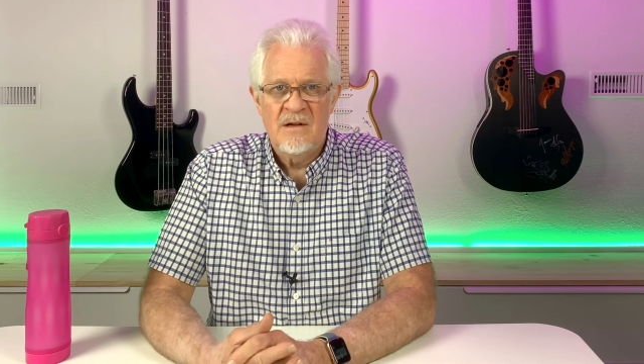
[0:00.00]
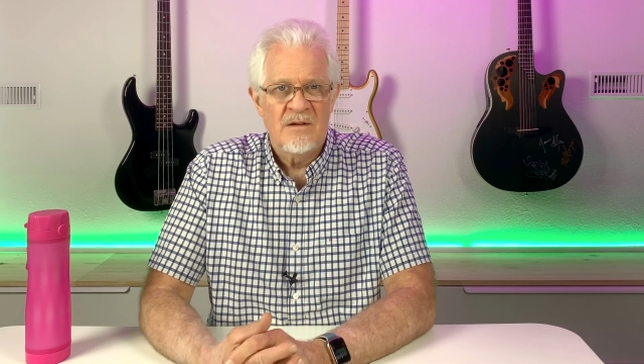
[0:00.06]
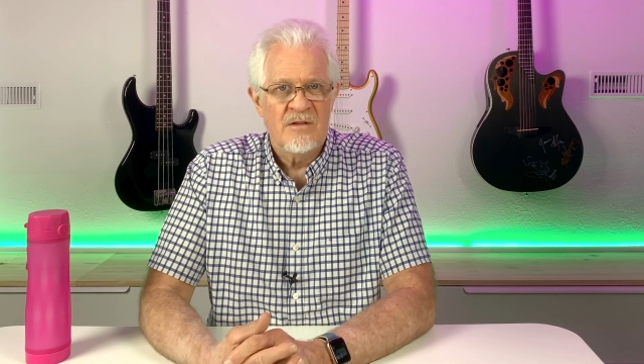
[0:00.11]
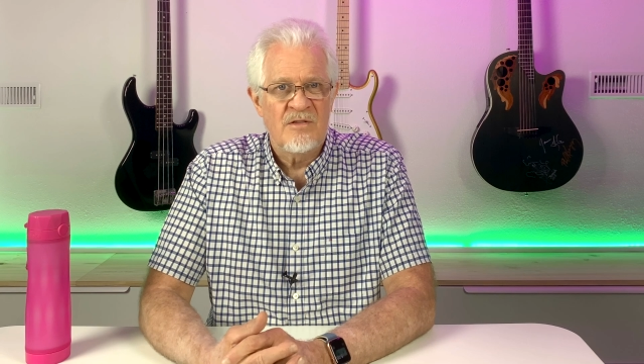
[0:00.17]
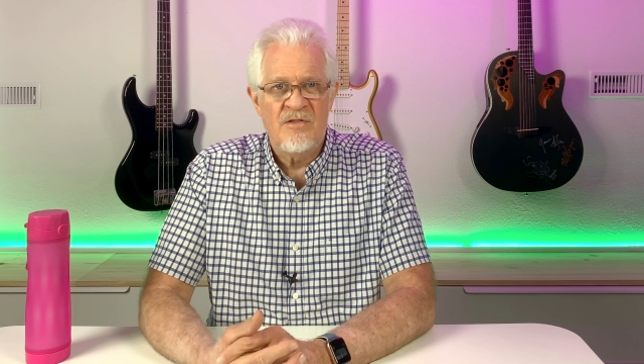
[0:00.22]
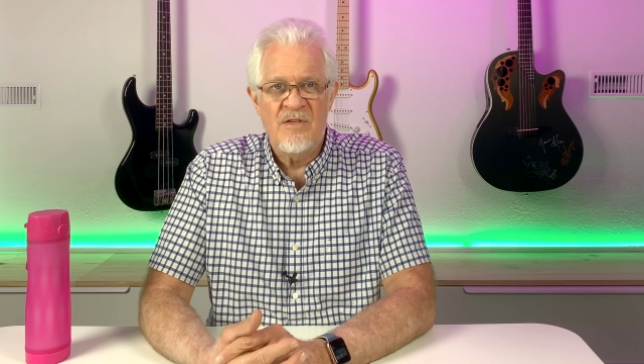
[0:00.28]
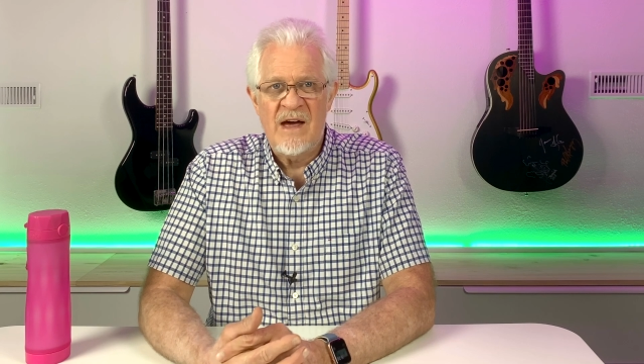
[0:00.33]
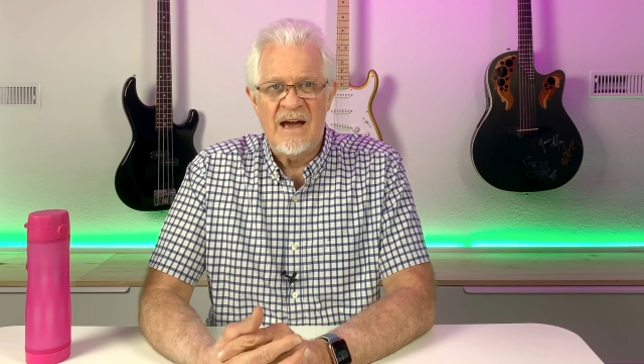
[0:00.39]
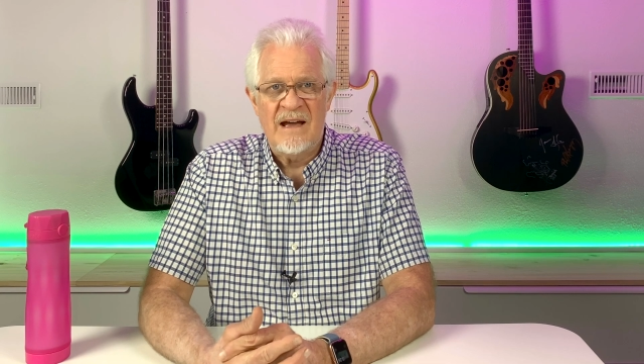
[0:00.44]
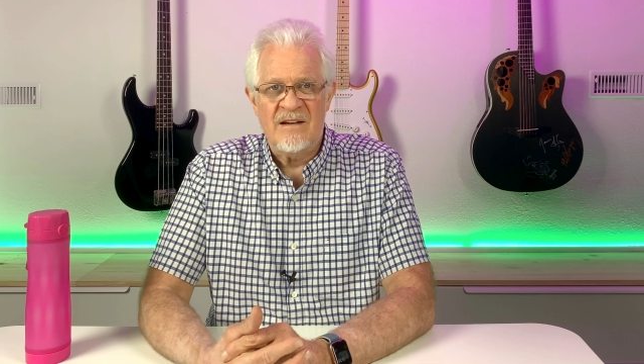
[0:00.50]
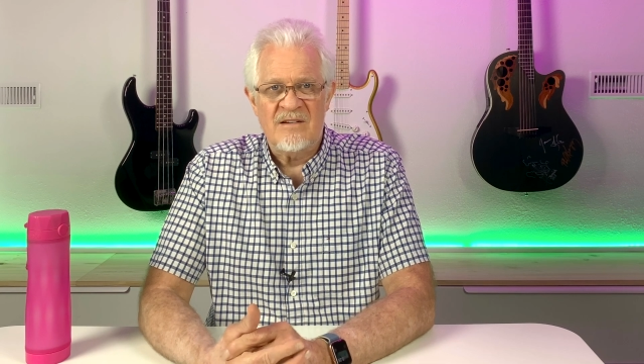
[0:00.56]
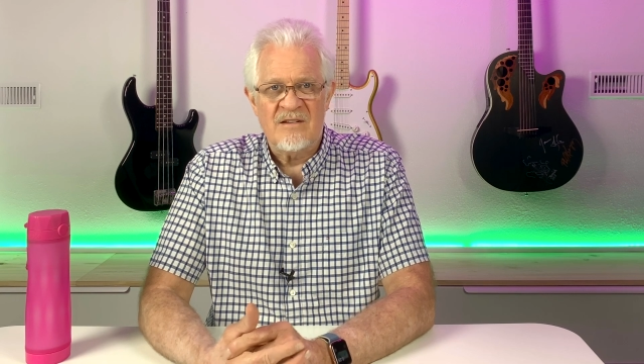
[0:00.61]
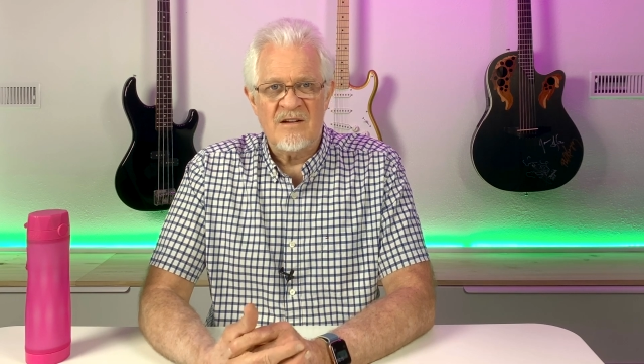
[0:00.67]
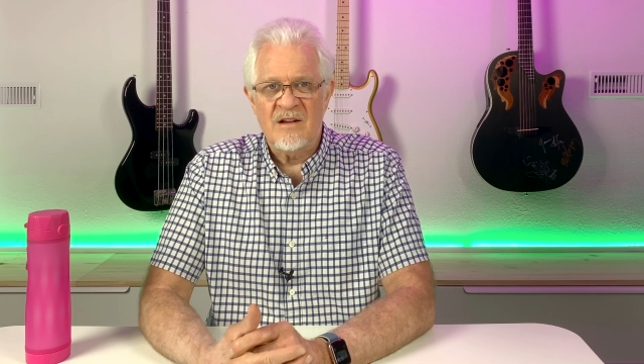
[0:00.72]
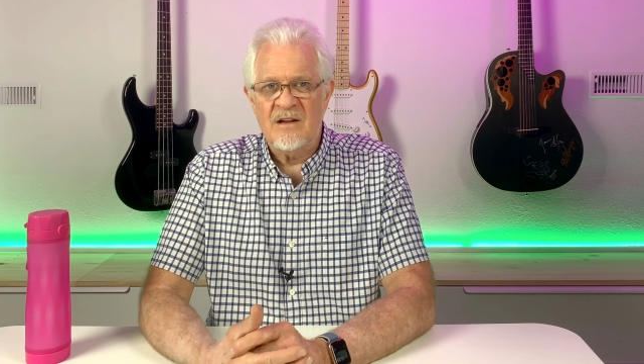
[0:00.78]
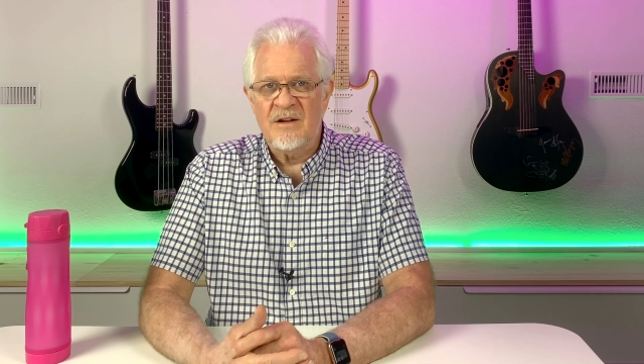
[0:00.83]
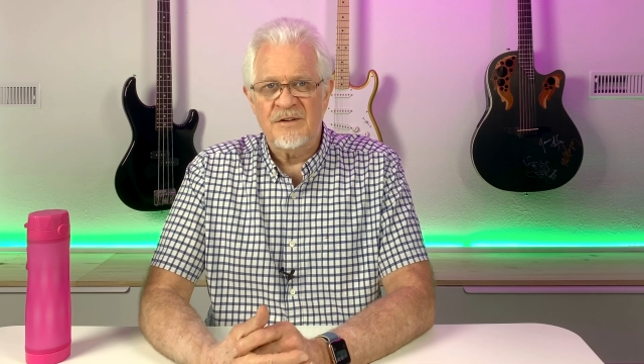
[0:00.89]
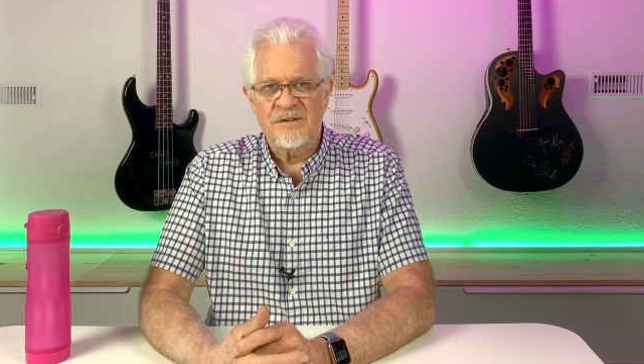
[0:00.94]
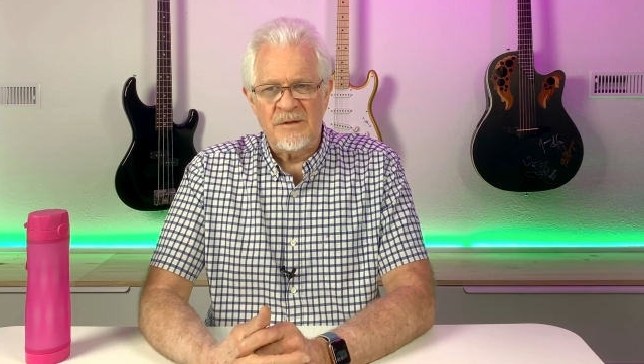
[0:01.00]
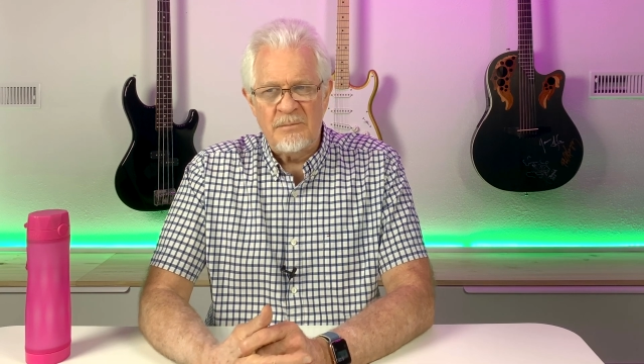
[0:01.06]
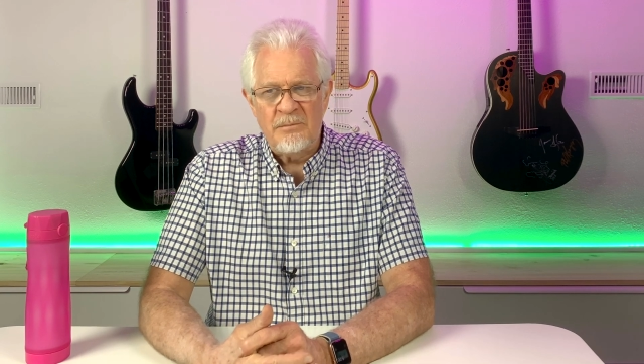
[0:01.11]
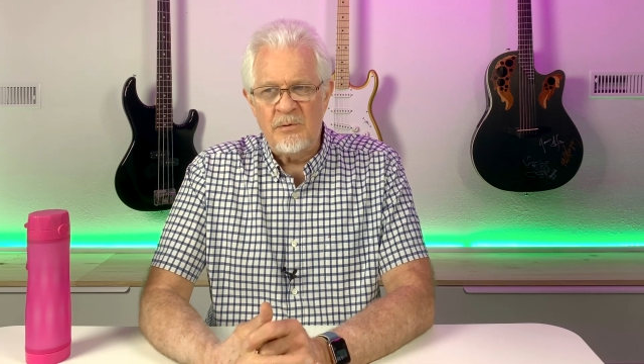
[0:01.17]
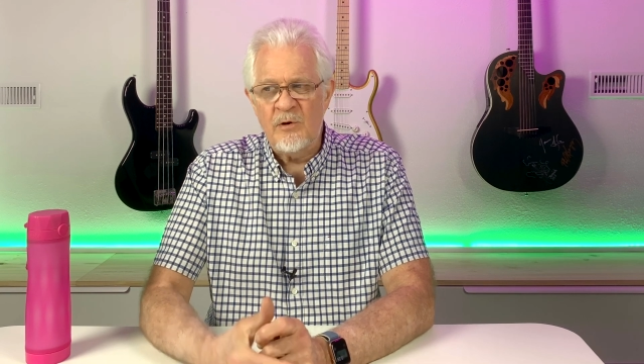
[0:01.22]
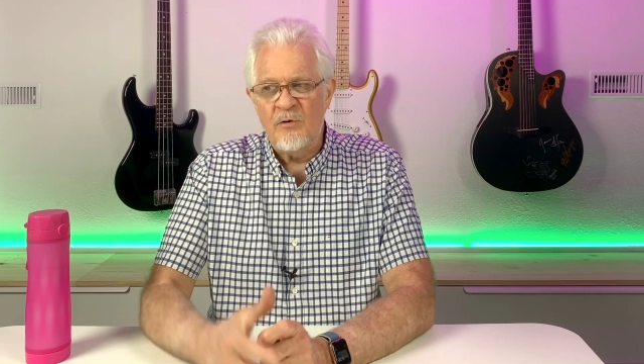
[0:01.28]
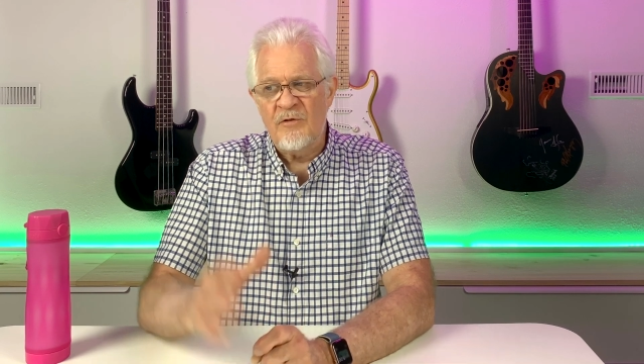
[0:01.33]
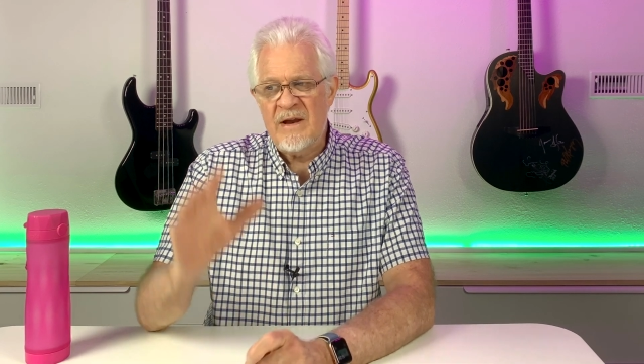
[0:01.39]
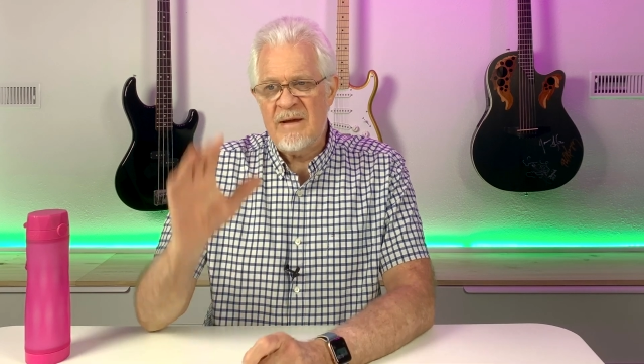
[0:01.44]
that a
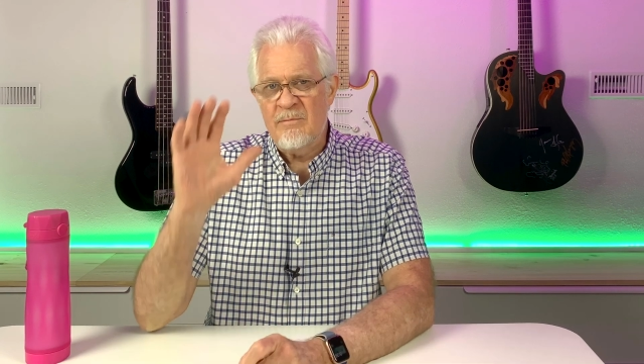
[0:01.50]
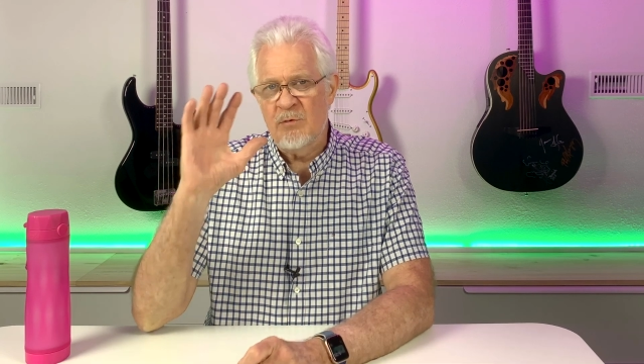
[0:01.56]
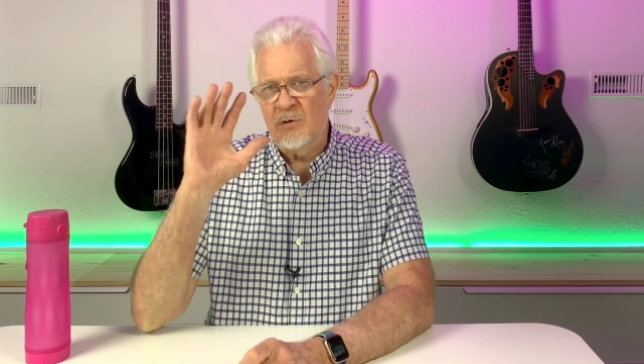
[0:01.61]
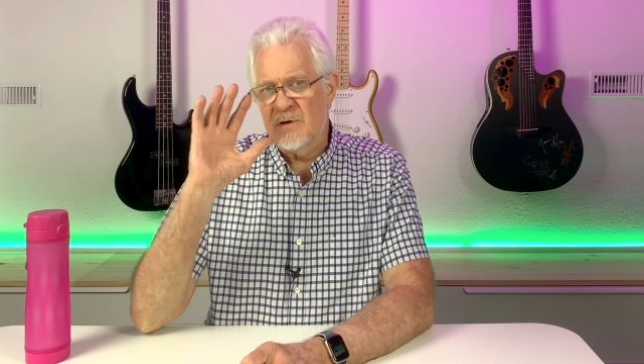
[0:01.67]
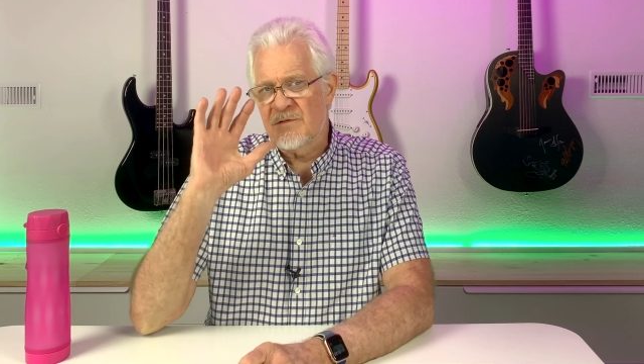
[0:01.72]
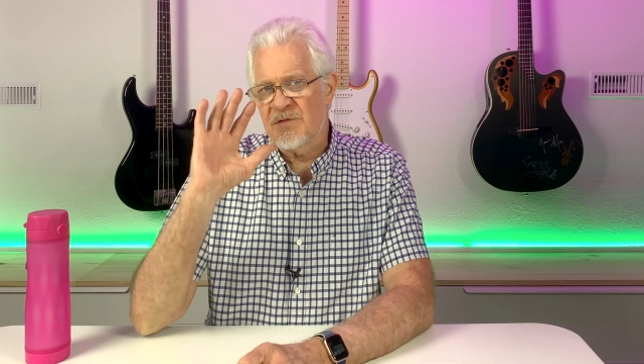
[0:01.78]
simple reboot